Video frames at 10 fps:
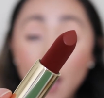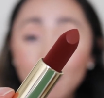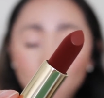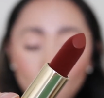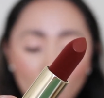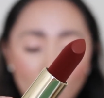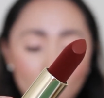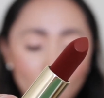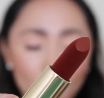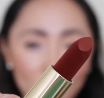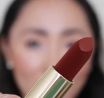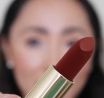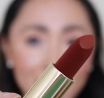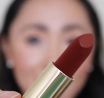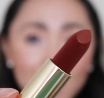brown
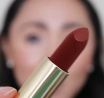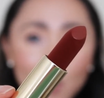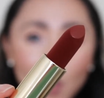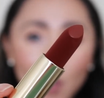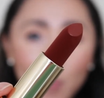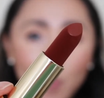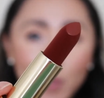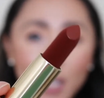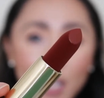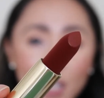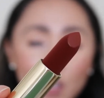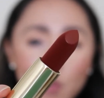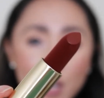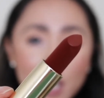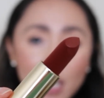red. So pretty
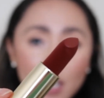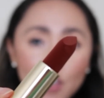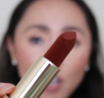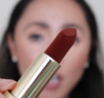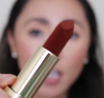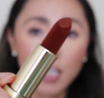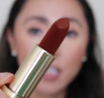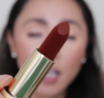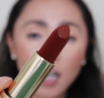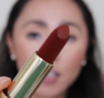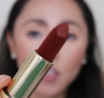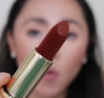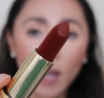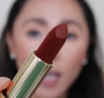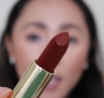unique shade. Let's
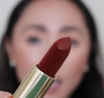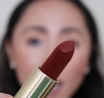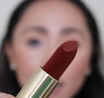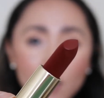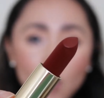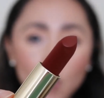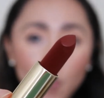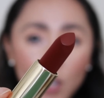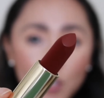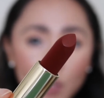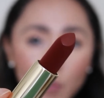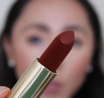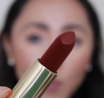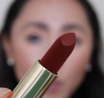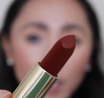go ahead and swatch it
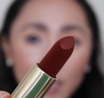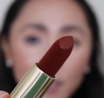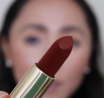real quick.